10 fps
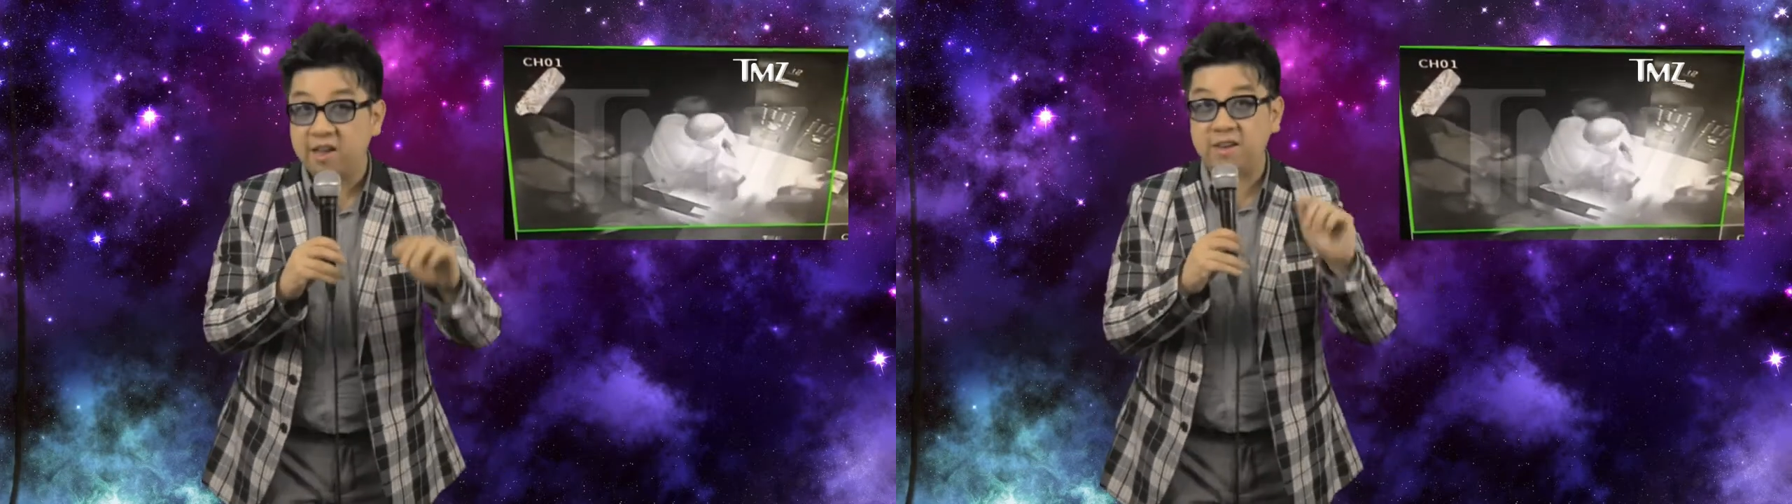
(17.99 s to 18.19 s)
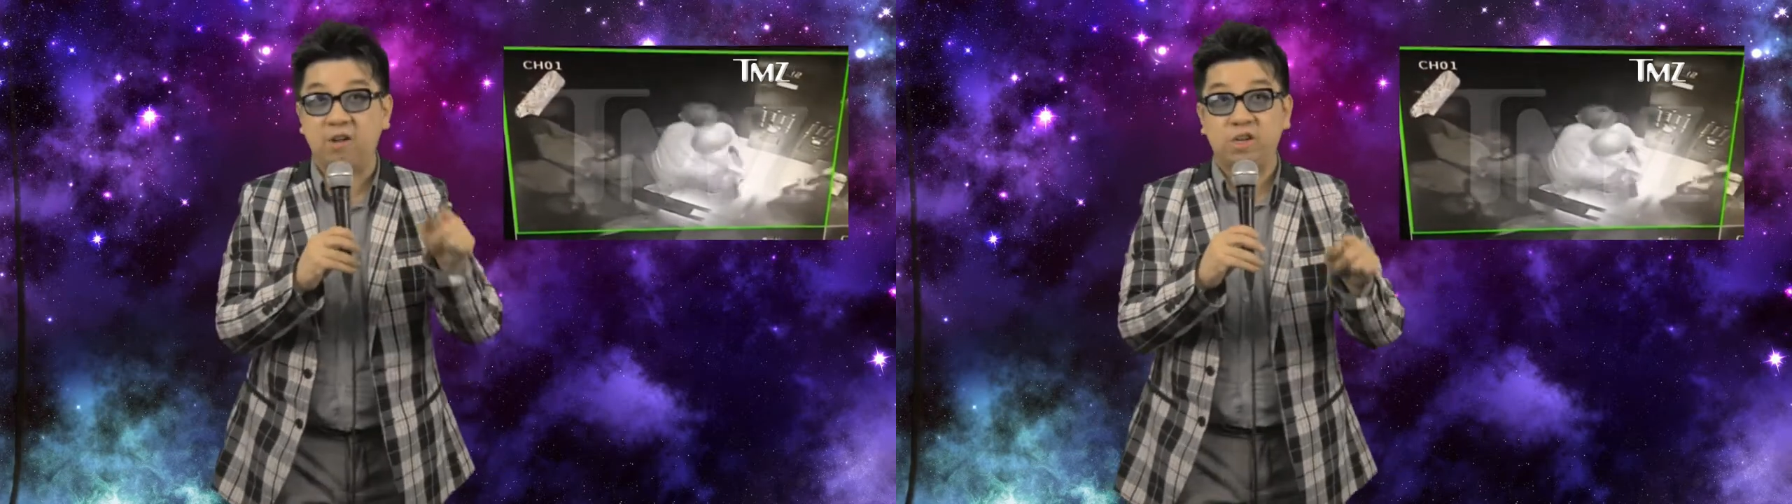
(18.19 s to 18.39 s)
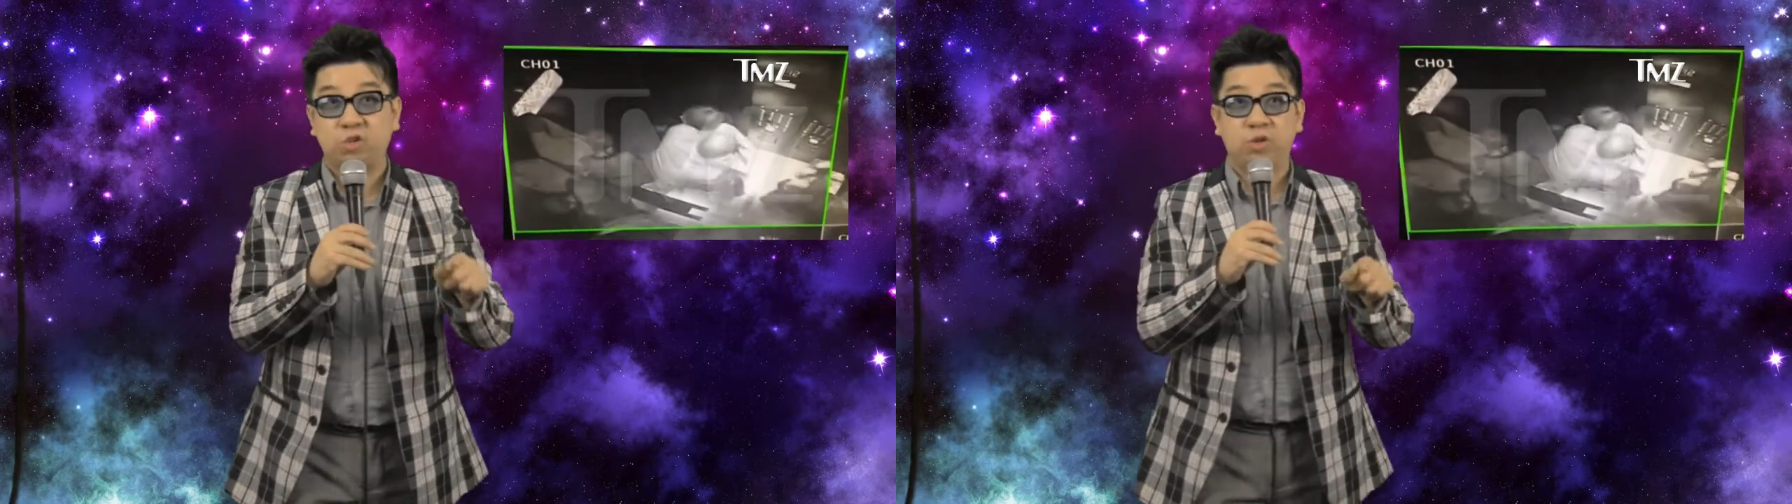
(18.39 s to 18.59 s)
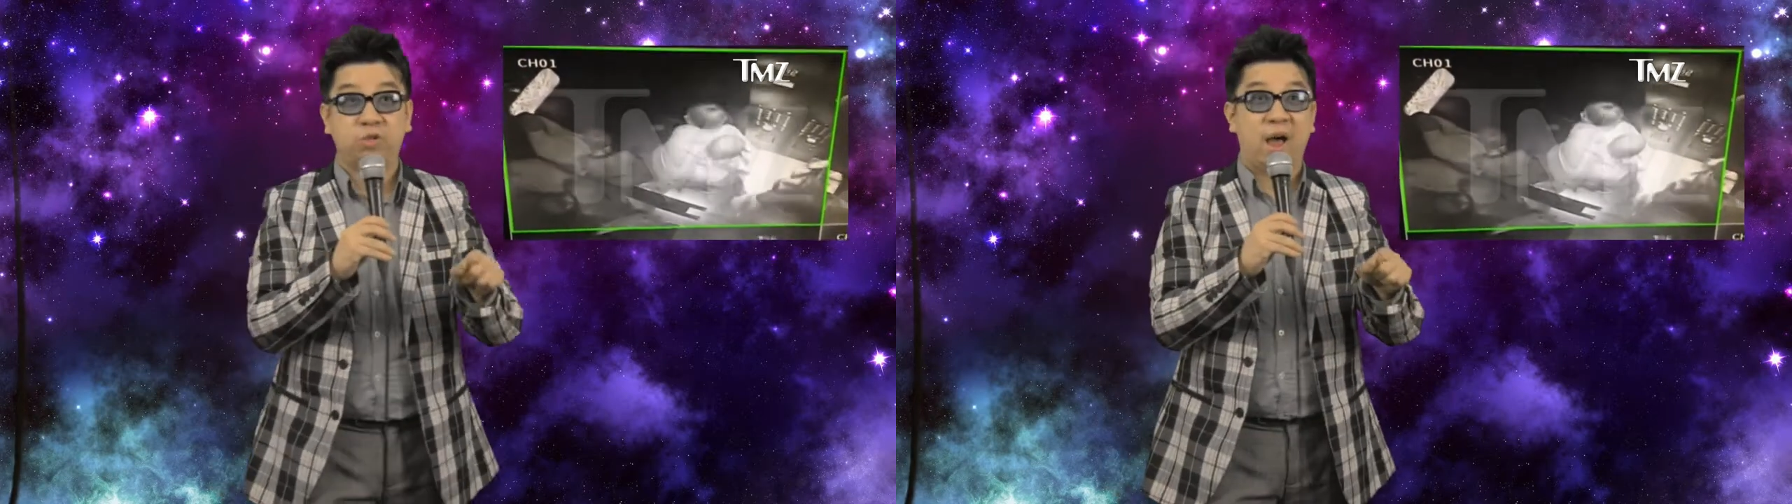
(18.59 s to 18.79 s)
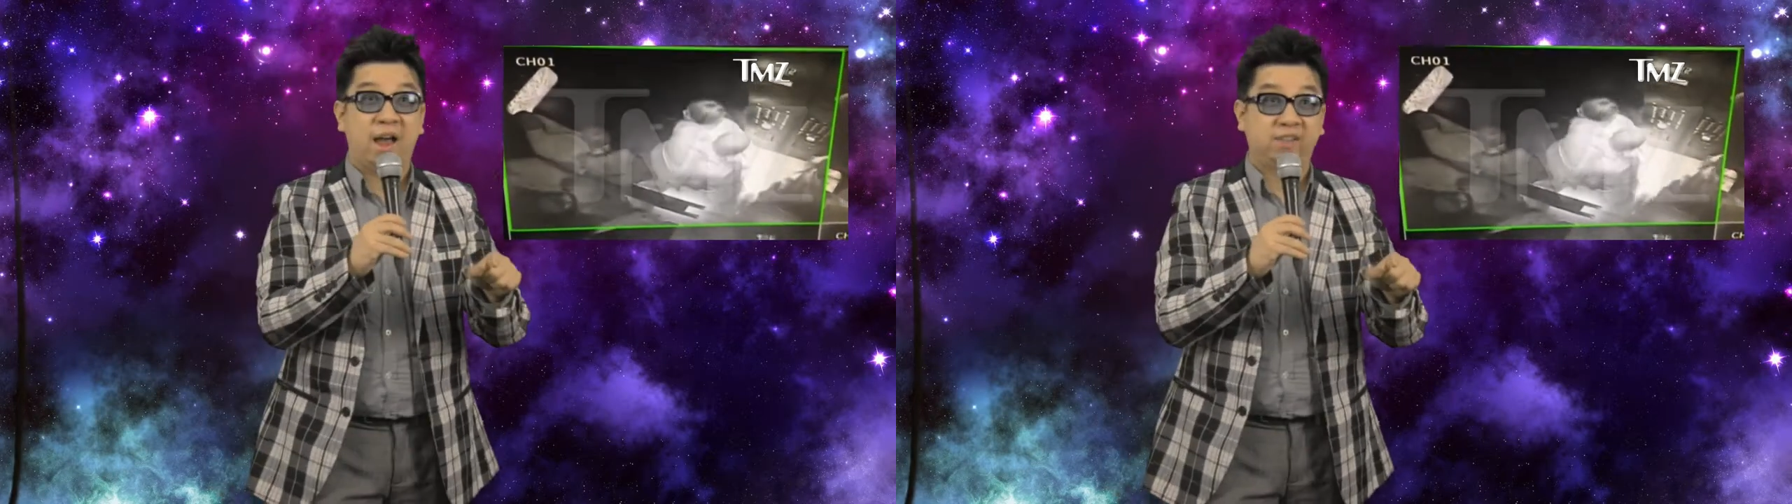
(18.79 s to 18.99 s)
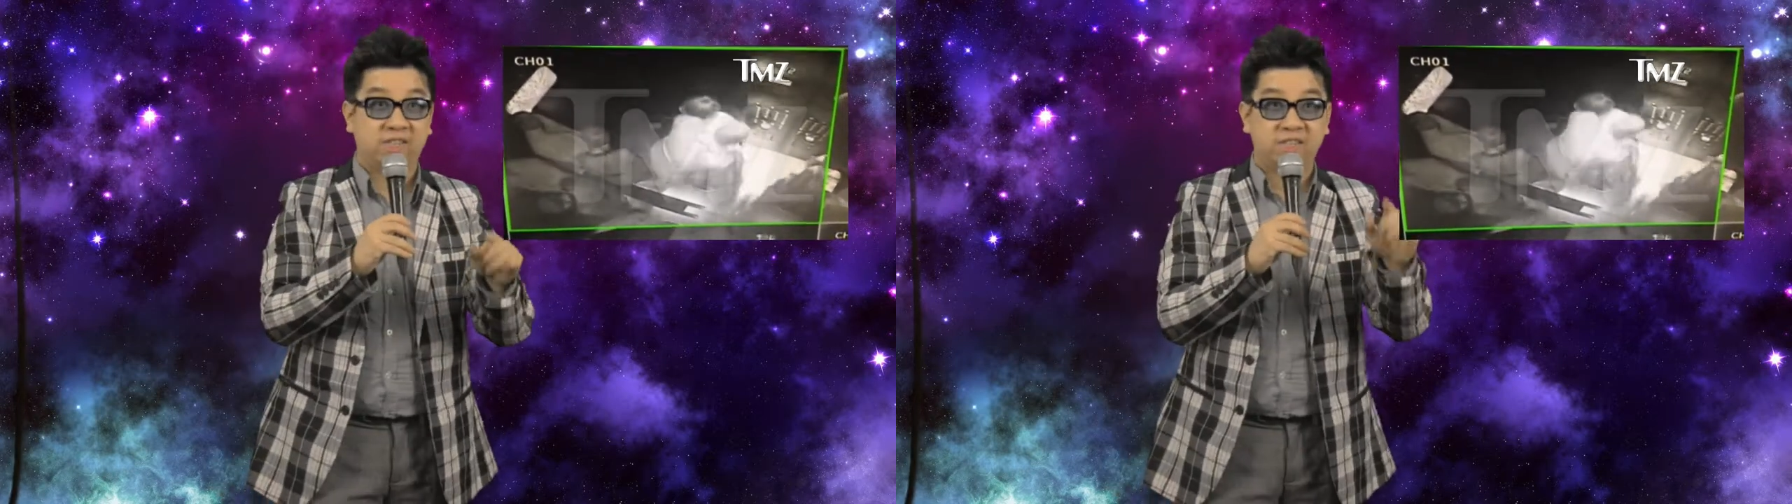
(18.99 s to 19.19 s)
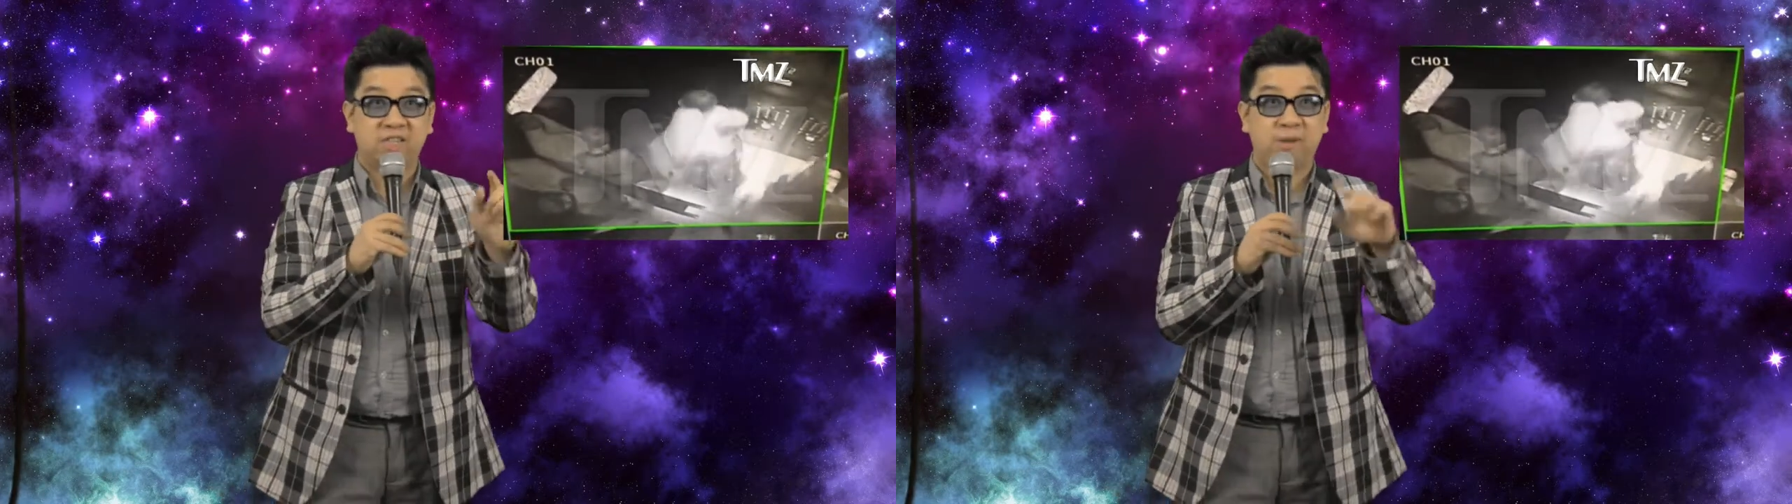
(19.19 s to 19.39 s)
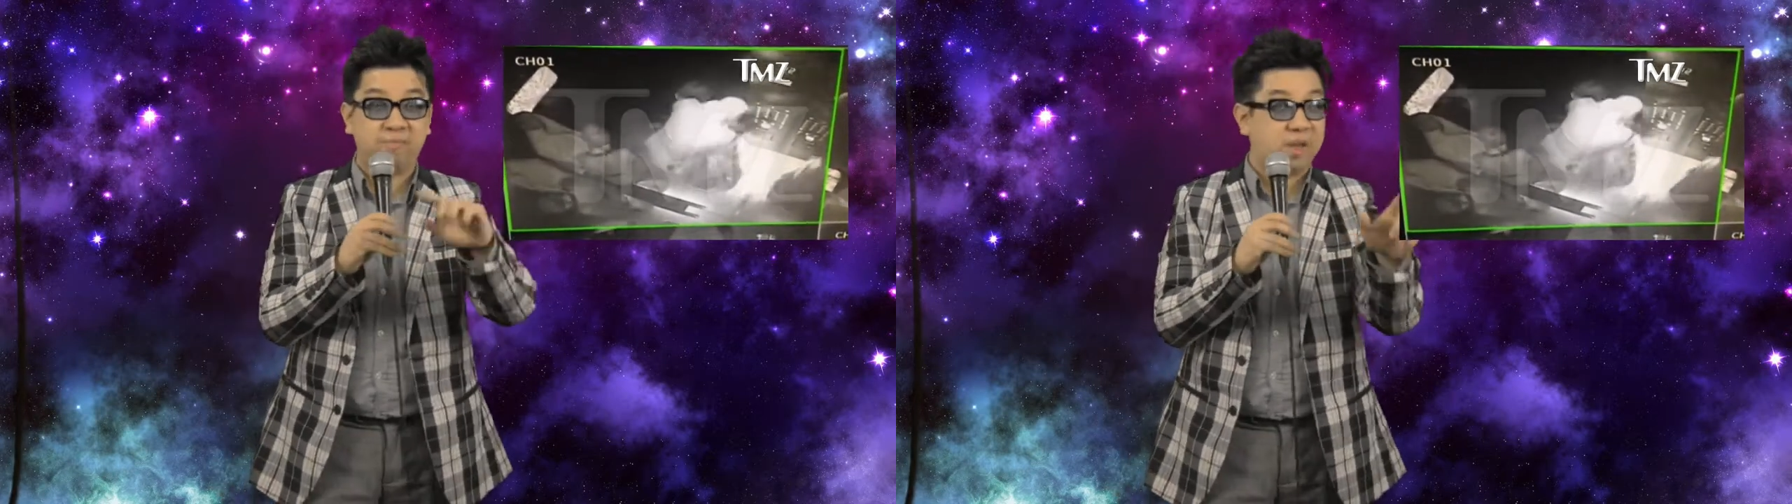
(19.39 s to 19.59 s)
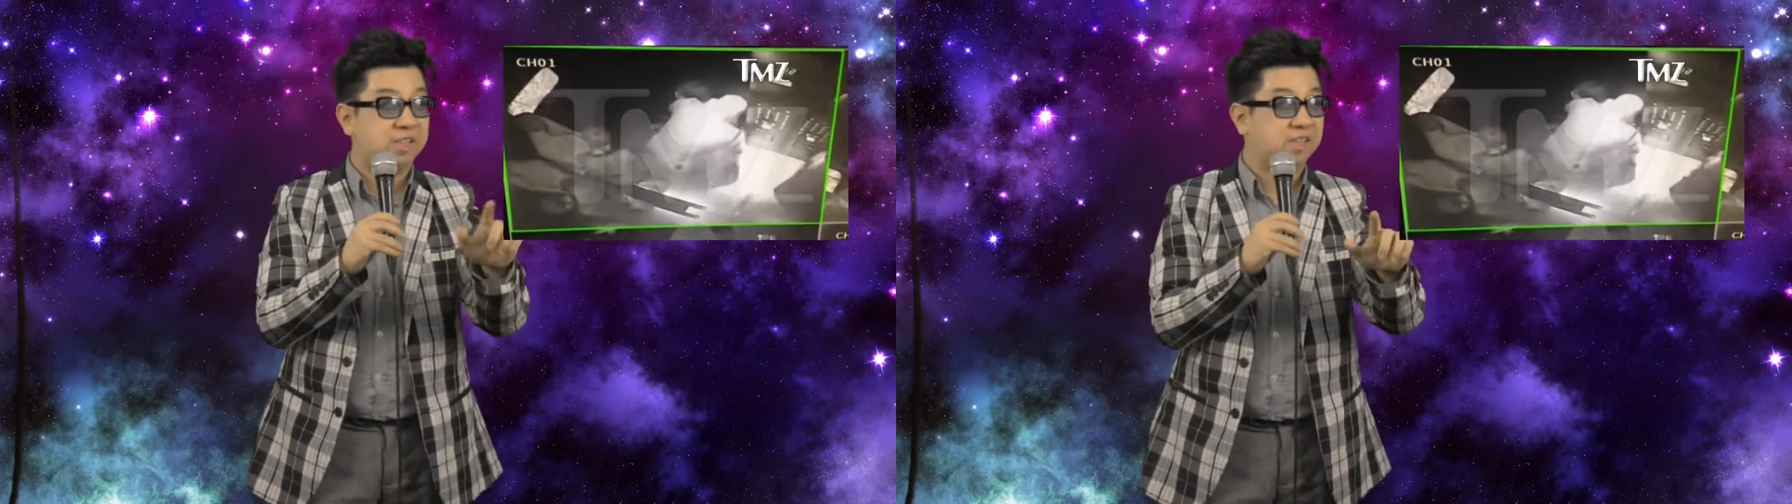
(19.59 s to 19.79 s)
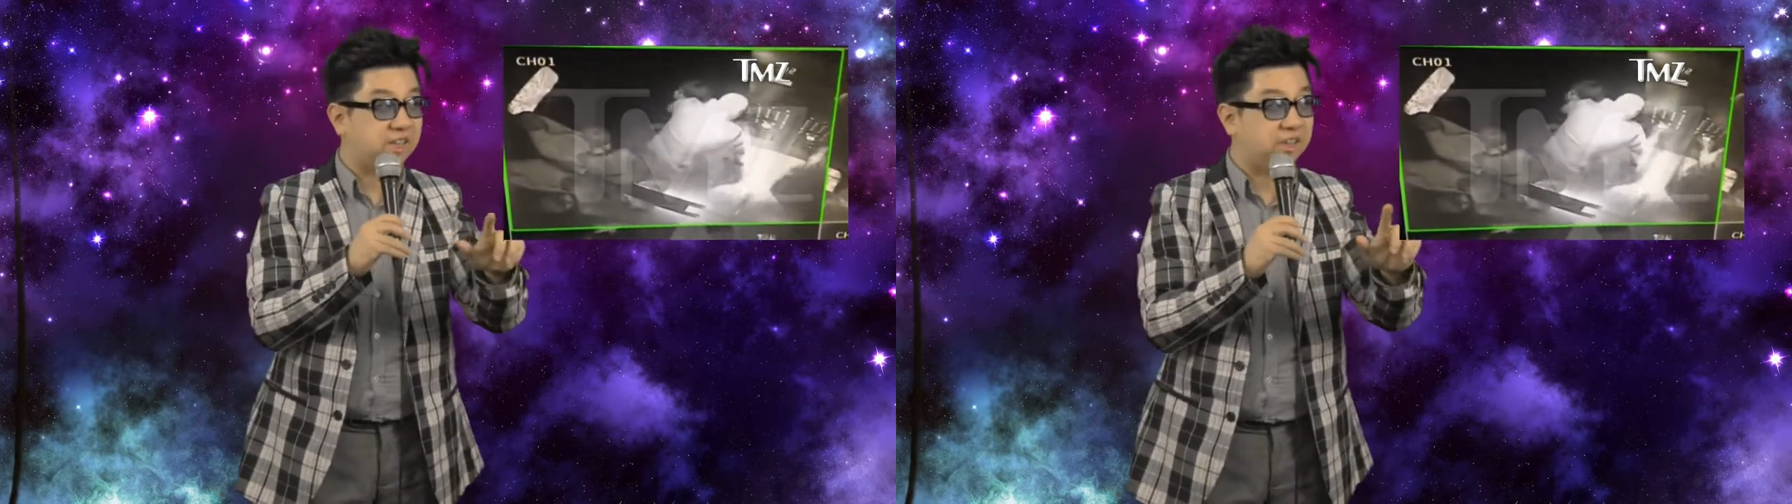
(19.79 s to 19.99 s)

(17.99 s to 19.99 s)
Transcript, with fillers: Now, that's respect. This is a basically